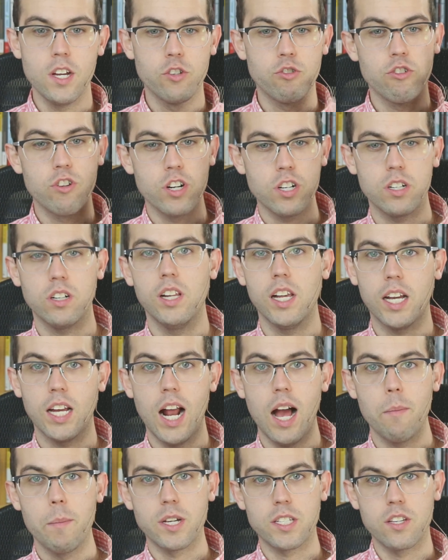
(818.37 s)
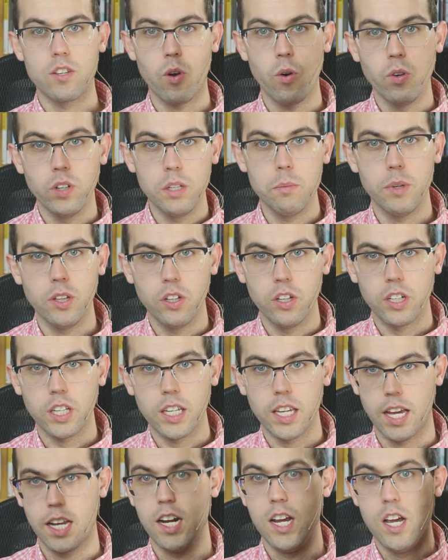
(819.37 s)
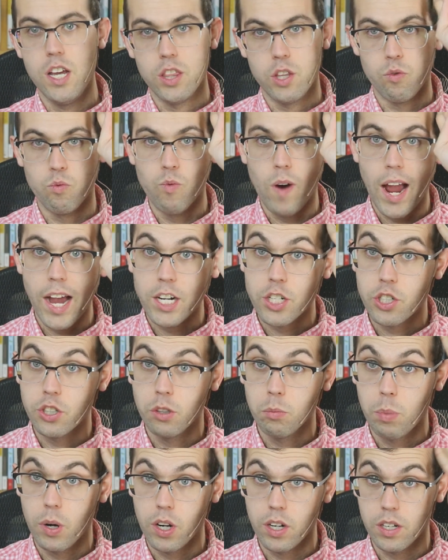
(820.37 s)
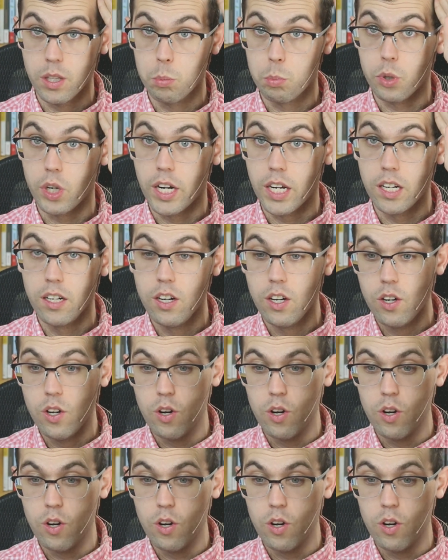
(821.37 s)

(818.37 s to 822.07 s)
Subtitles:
traditional economics has only been looking at the rational part of the brain.